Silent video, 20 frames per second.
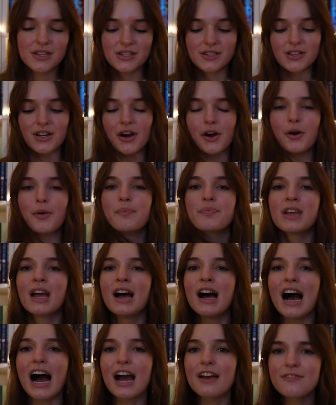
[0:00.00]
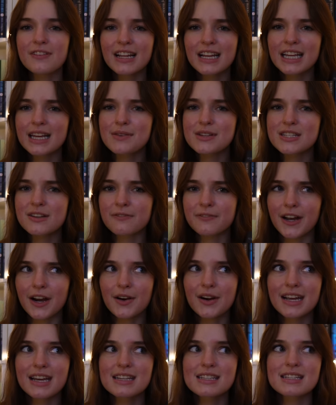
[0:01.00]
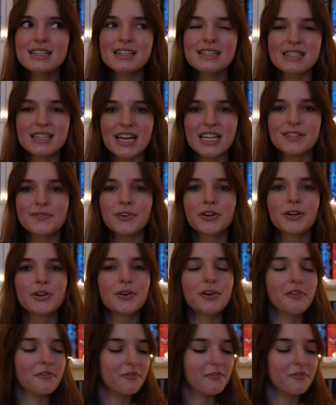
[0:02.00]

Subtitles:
So I feel like it was a very successful